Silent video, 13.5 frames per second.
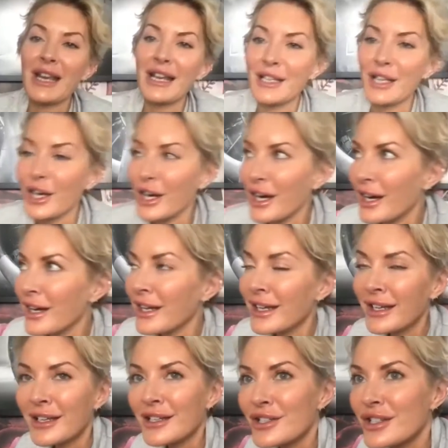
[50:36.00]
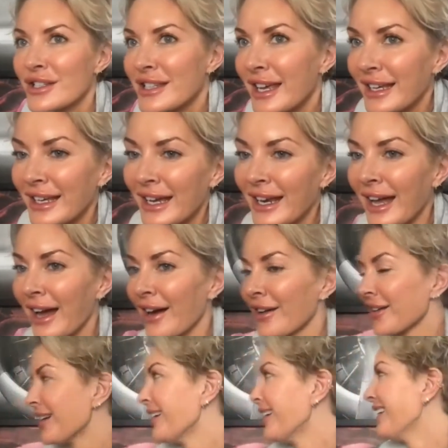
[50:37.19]
it, nerd. Get
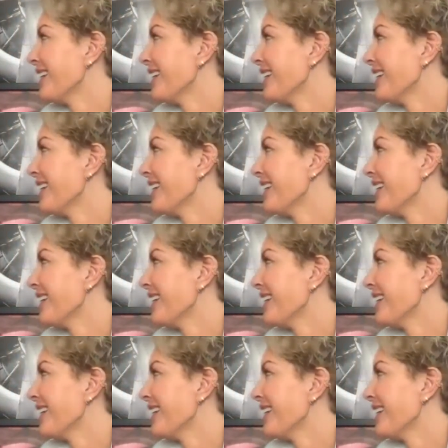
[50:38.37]
out.